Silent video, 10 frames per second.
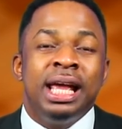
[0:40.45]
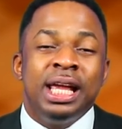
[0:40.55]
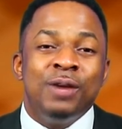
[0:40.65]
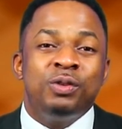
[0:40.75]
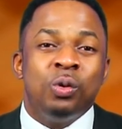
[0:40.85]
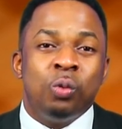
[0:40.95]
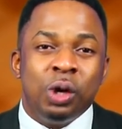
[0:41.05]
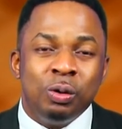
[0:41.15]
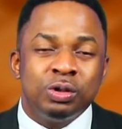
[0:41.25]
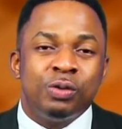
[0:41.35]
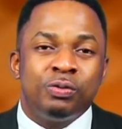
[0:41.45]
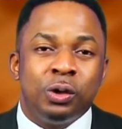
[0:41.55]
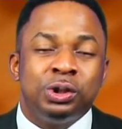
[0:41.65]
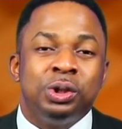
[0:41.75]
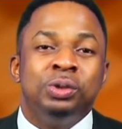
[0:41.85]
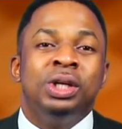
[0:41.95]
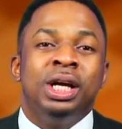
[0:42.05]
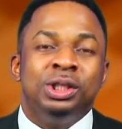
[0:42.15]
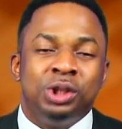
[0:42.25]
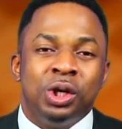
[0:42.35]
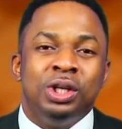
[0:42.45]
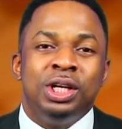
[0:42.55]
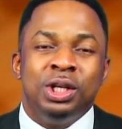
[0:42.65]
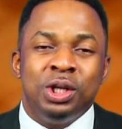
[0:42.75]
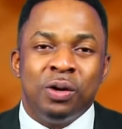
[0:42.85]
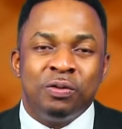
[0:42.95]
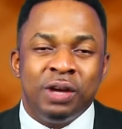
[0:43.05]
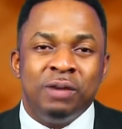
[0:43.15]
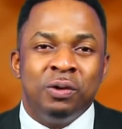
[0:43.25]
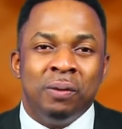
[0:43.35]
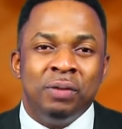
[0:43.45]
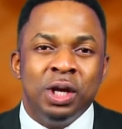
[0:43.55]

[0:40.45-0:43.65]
if the wheels of fortune turn in your favor.